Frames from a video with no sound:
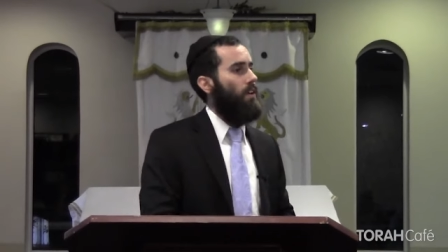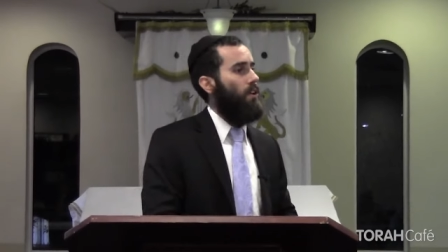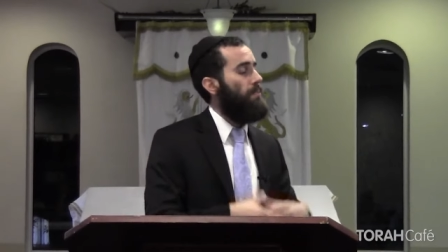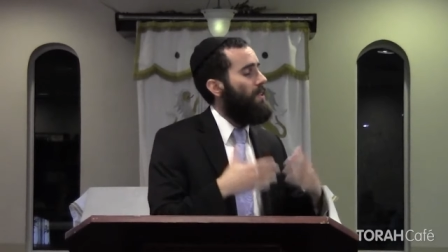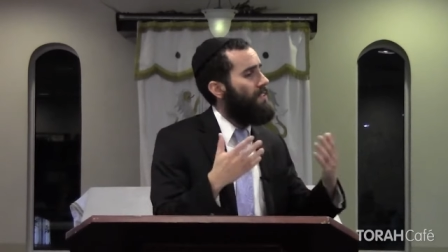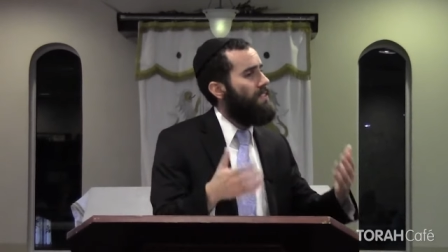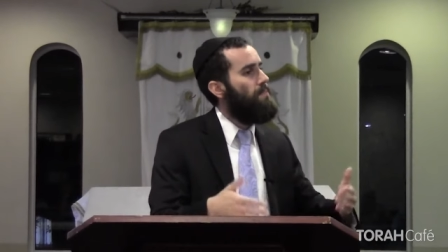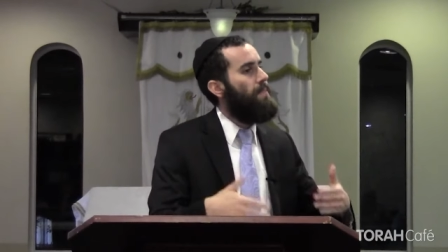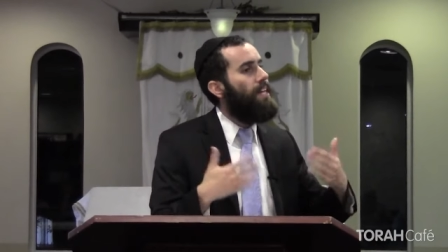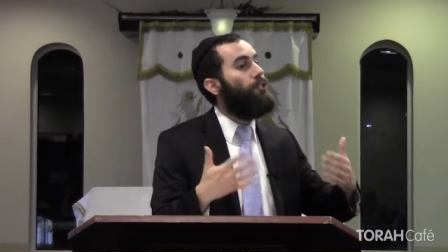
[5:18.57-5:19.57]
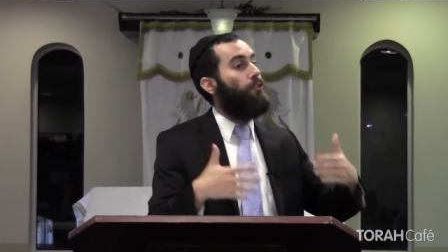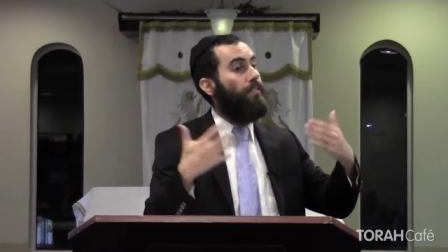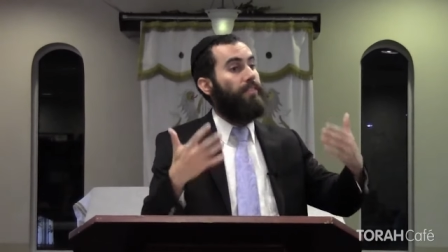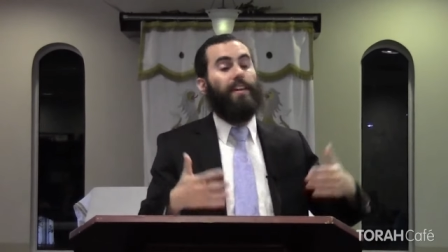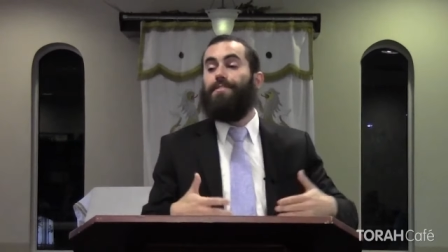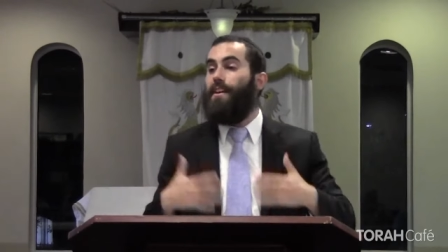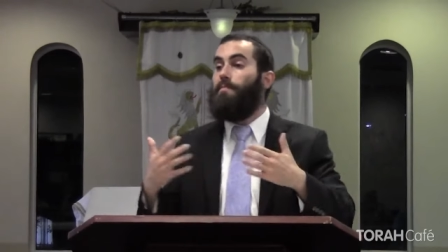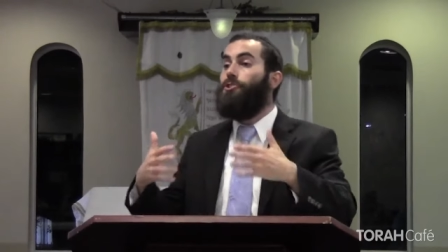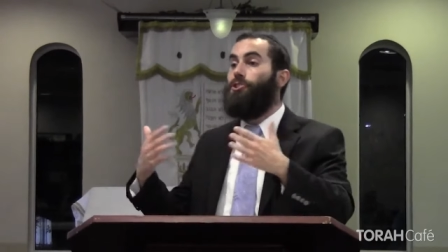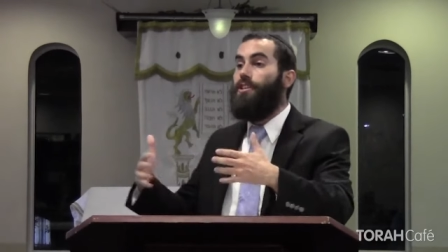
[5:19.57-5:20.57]
And plus, the major things that
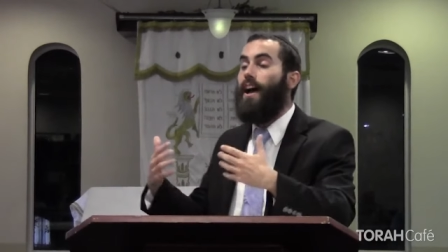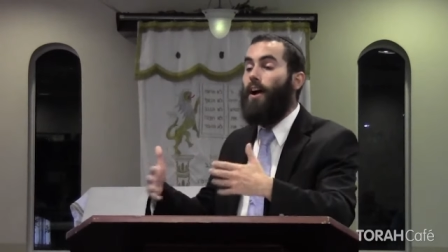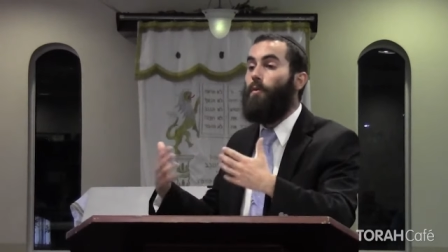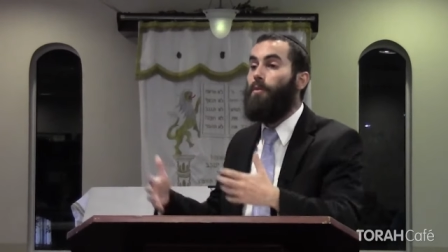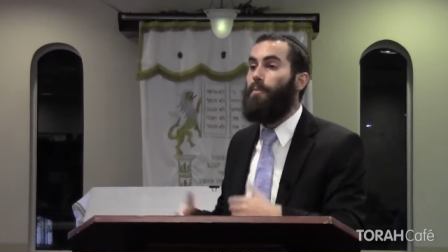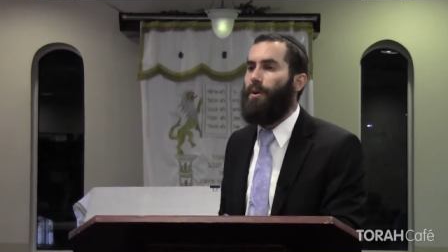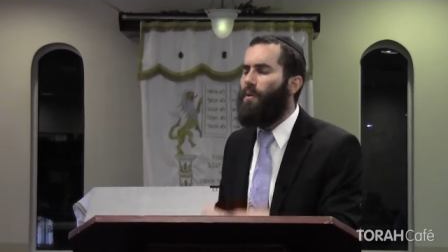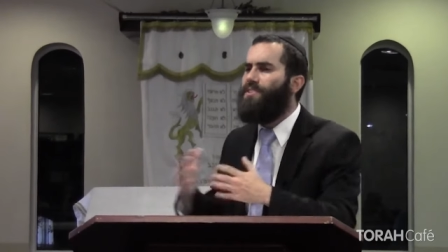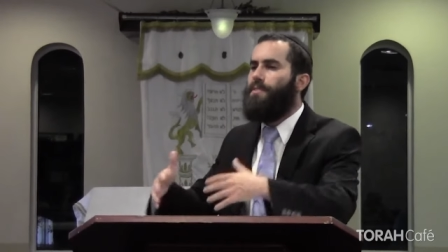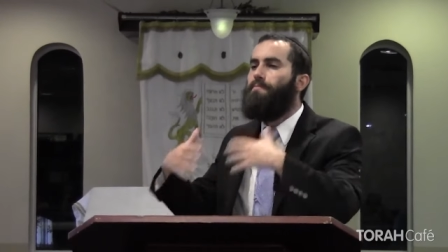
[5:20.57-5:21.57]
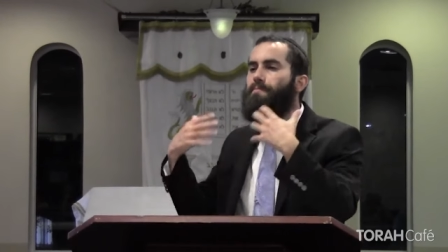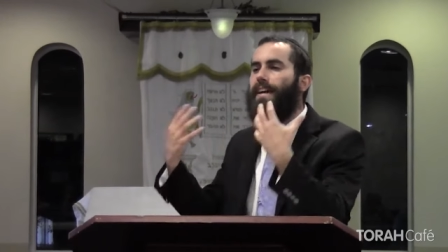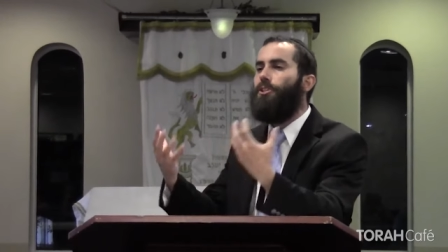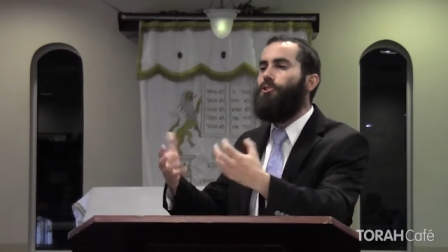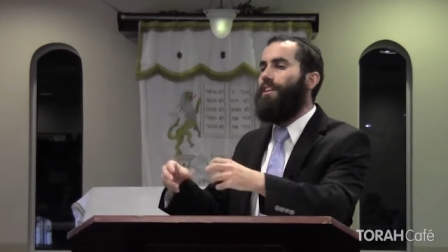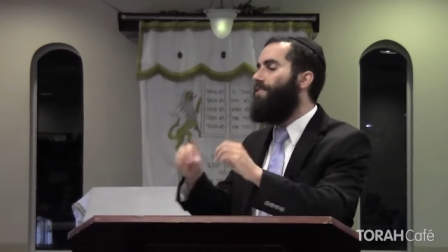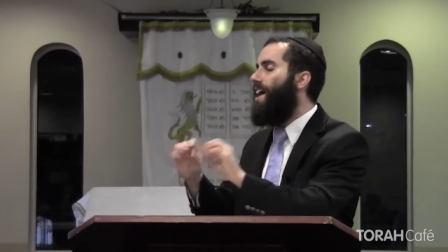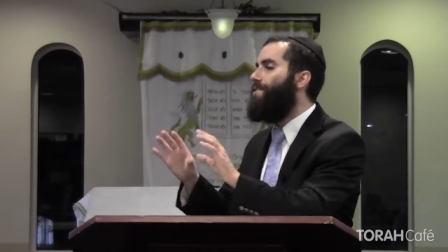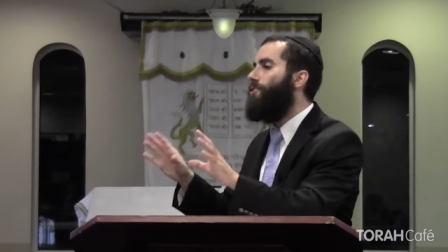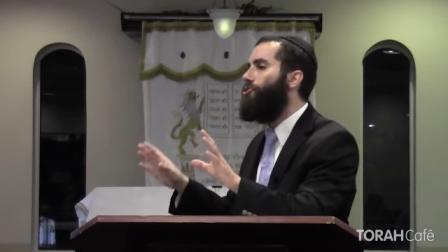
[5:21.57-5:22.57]
Mashiach will bring. What's the major thing? You
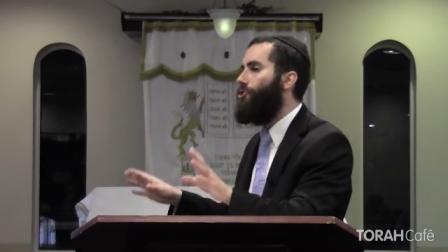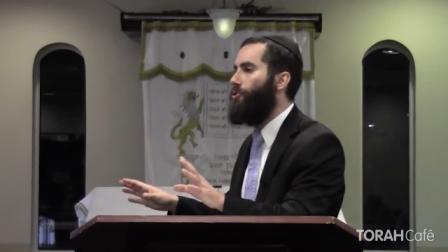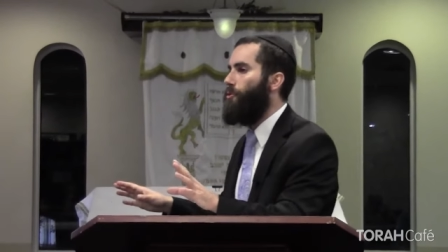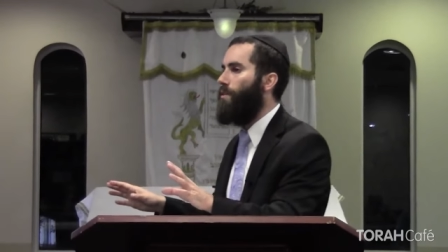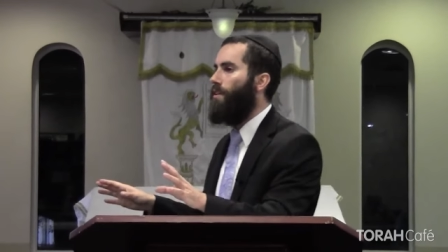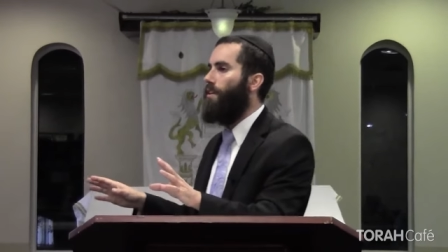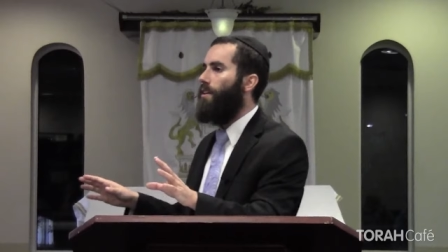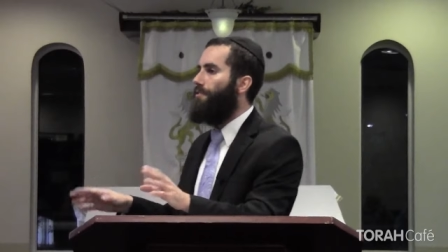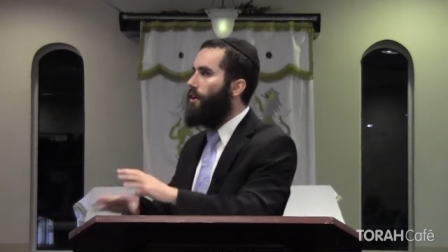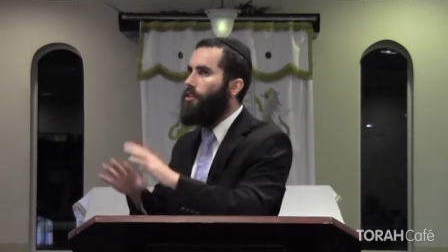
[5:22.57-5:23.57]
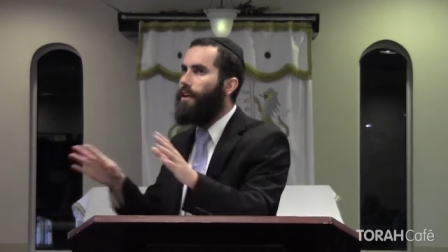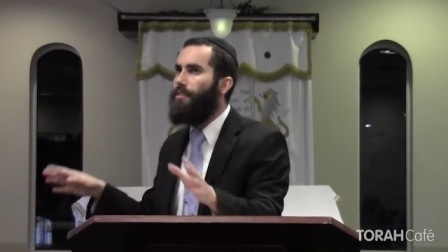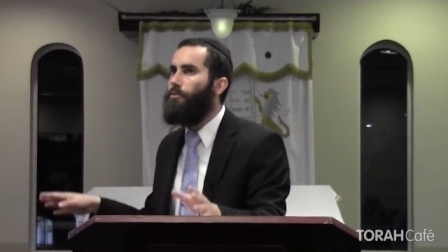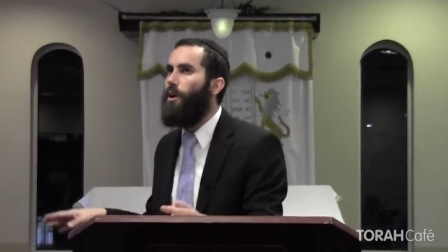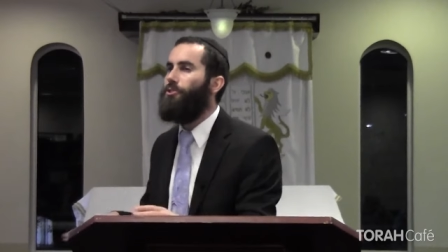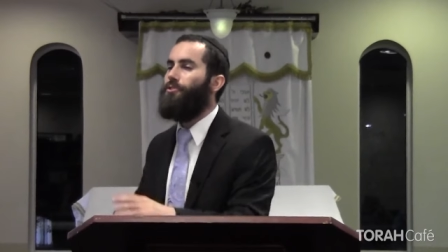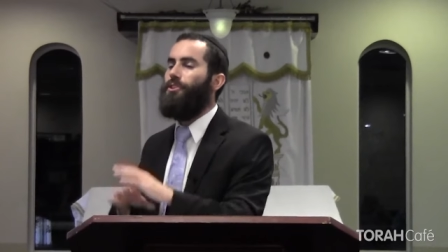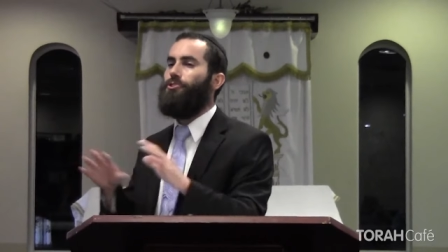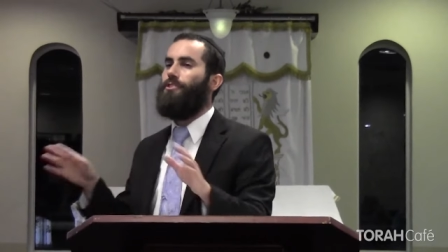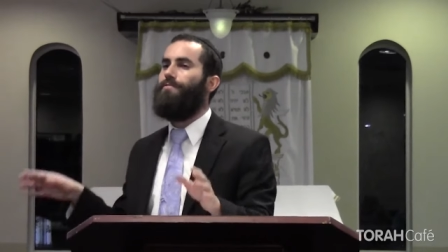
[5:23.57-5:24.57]
ask a Jew. If you look at through our
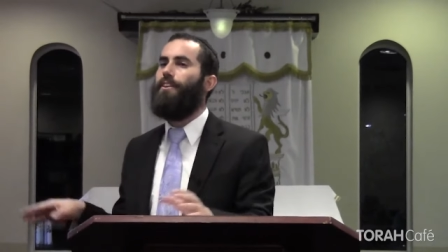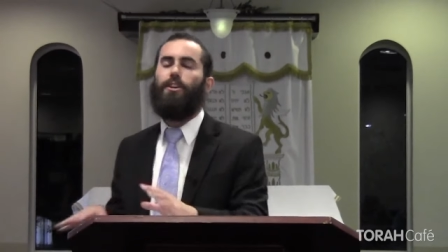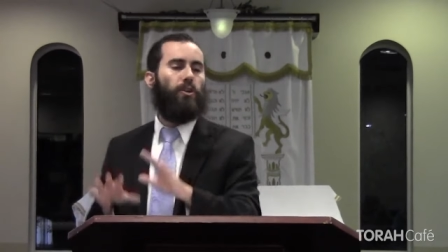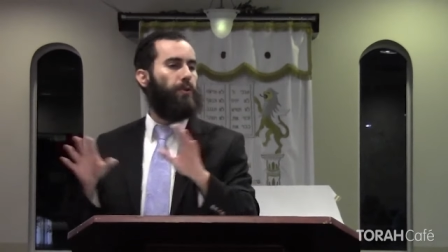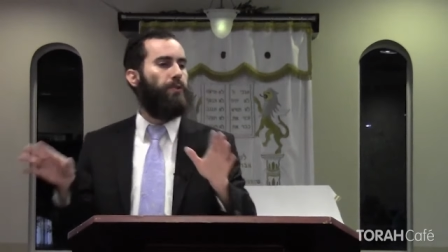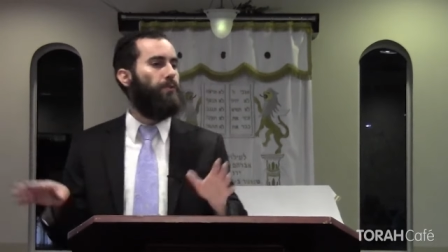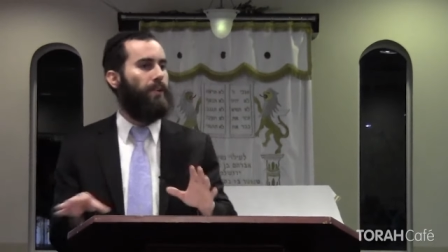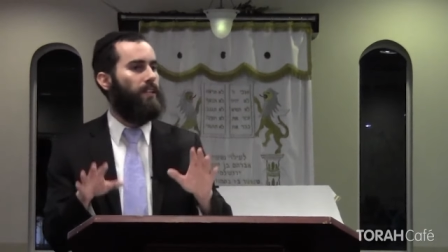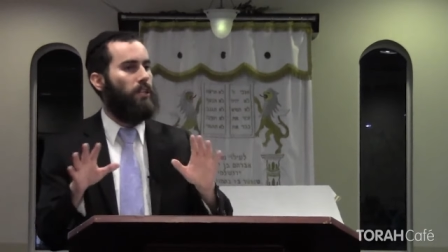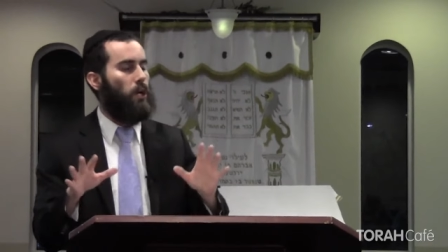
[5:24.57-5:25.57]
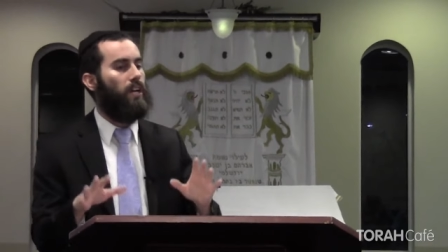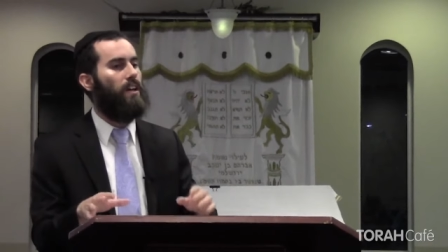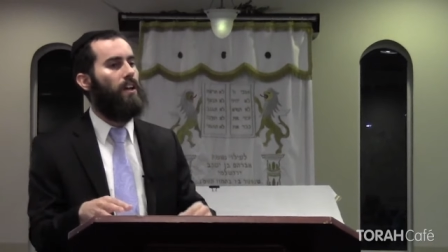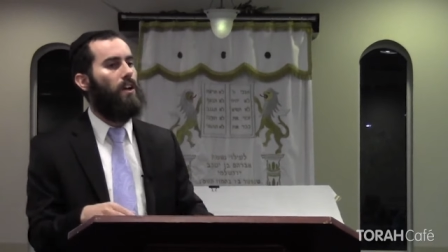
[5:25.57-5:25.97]
tradition, very cursory look.